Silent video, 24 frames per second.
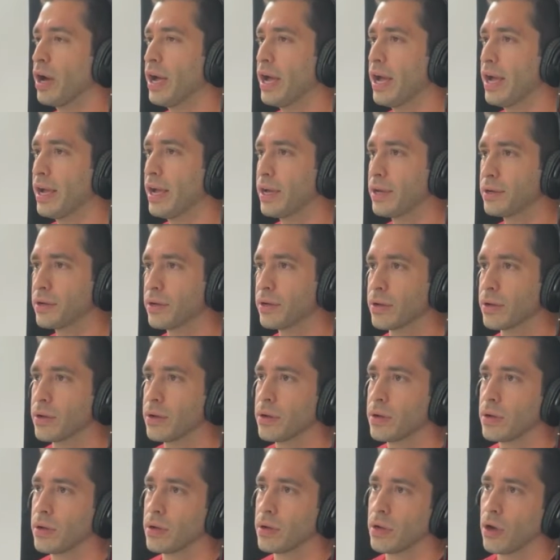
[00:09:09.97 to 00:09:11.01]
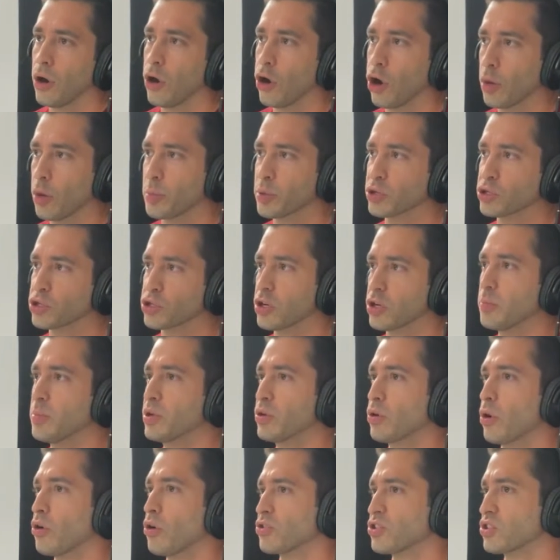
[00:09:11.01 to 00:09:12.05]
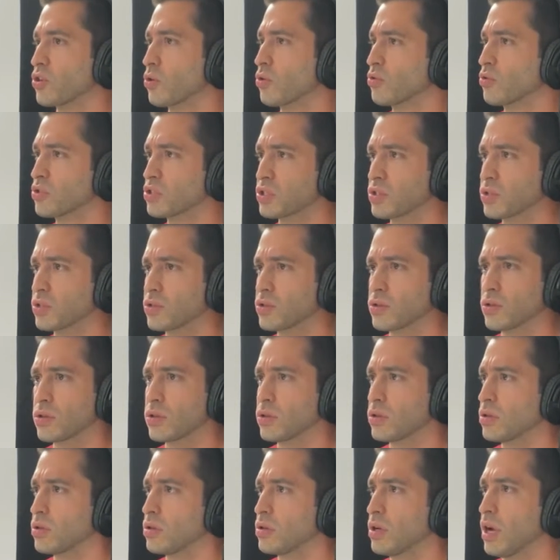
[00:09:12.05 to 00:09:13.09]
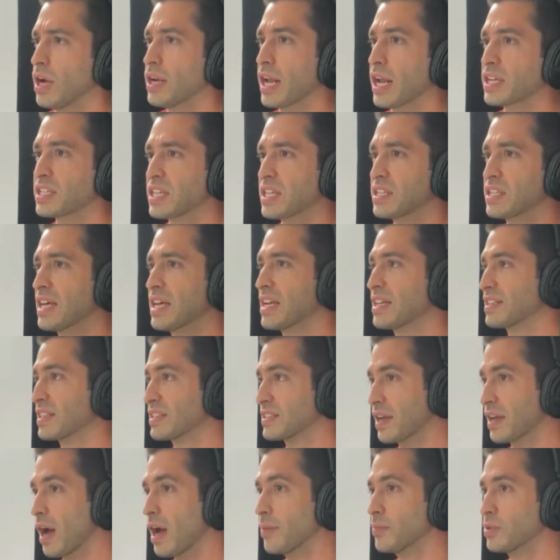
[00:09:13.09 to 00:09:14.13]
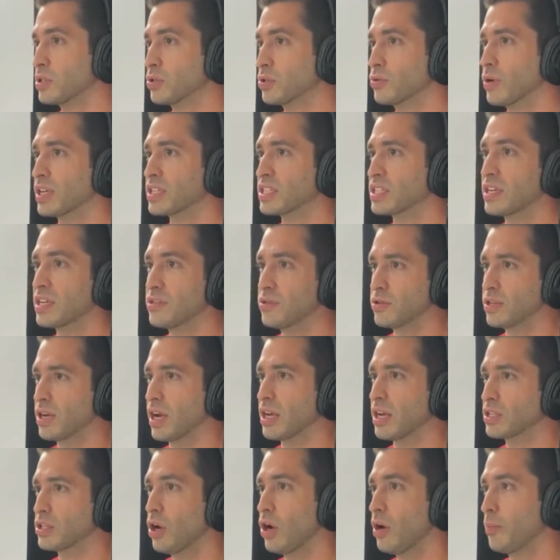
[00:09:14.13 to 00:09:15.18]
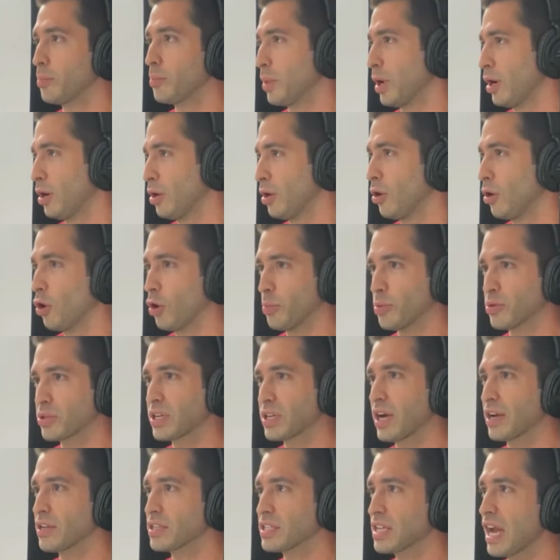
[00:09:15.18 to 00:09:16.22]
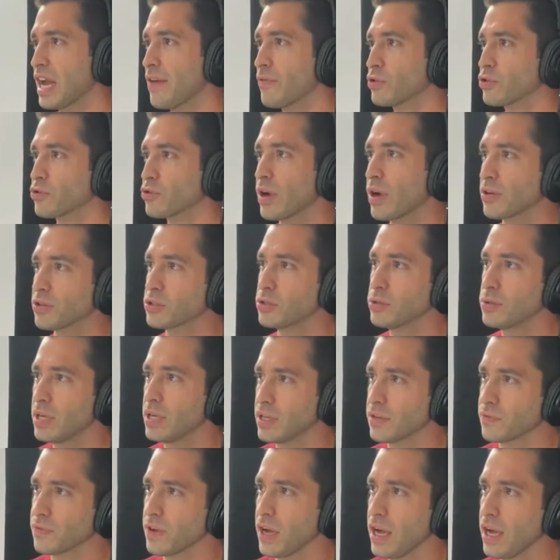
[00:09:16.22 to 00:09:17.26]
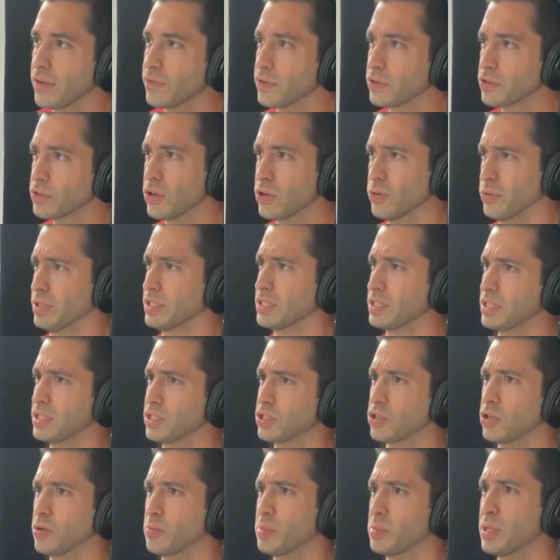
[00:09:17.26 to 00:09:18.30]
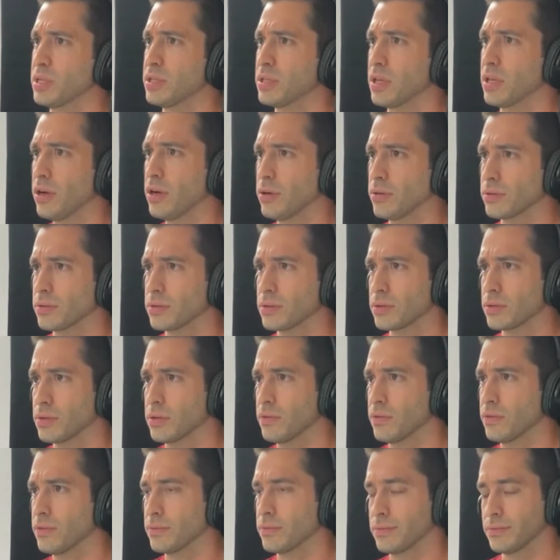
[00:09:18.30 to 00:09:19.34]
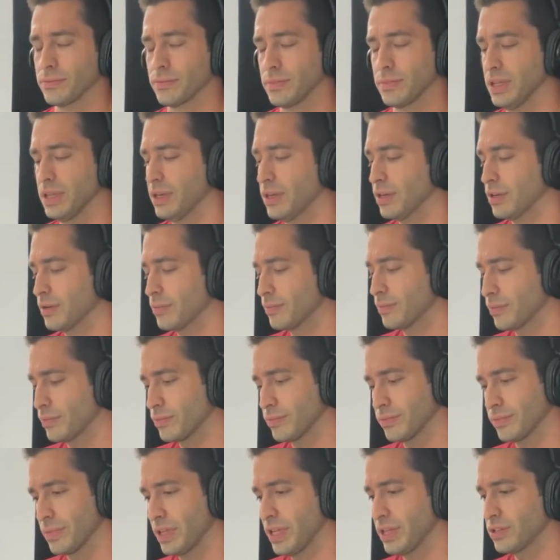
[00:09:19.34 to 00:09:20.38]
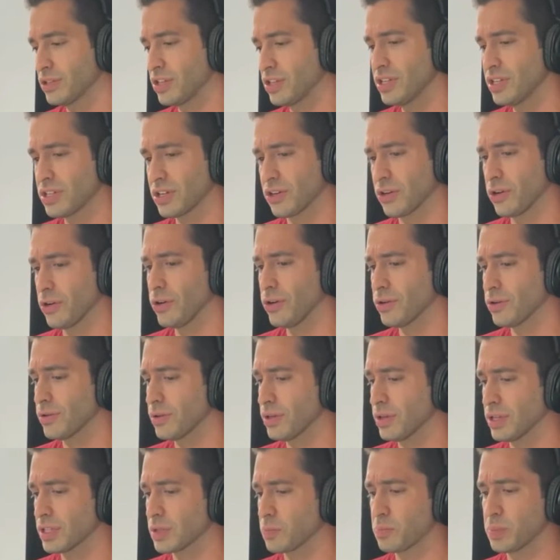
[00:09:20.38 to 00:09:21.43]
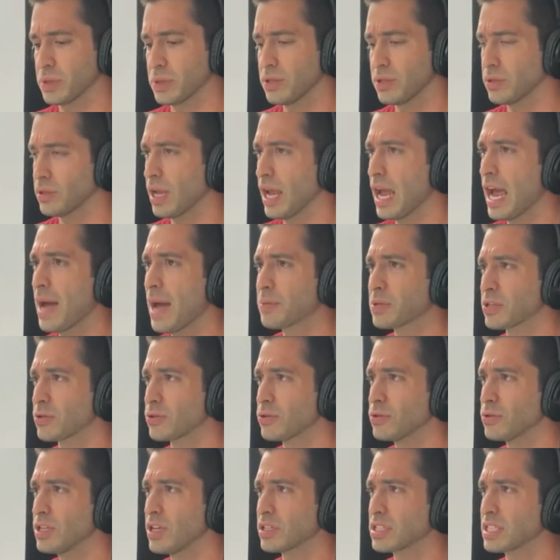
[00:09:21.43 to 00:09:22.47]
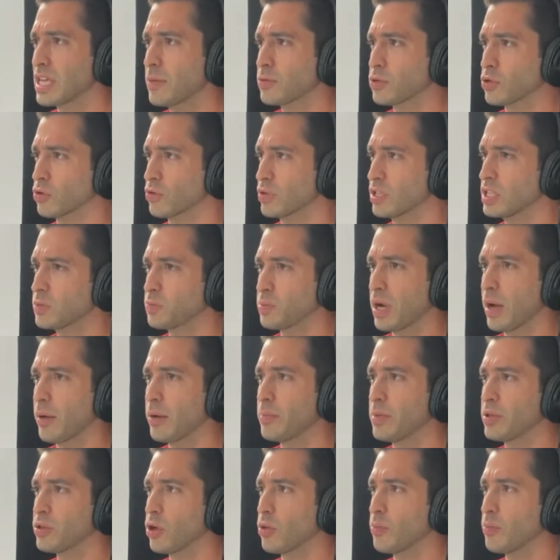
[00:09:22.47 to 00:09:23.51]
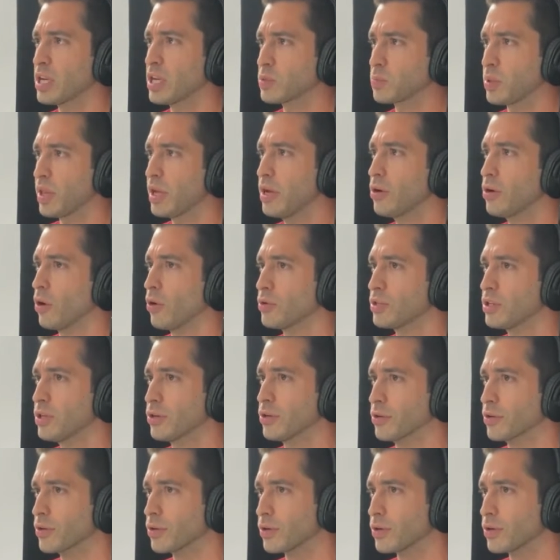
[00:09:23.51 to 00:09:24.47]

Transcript: and Harper should have been all-stars. And I said that at the time, too. I said to you guys, Harper's got his average around 285. There's no reason he shouldn't be in there. And Gene Segura has been absolutely exceptional. He's probably been their best player all year.